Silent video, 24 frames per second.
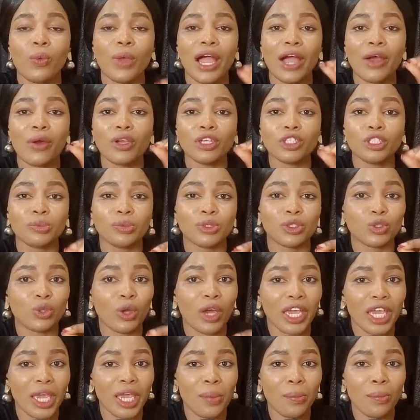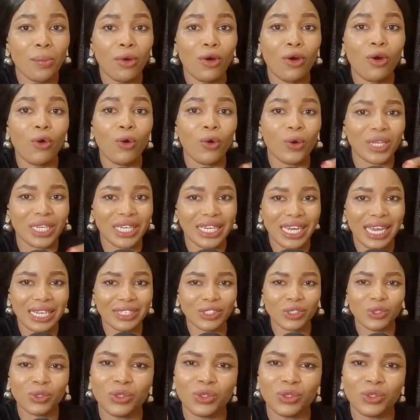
We are going to be talking more on that.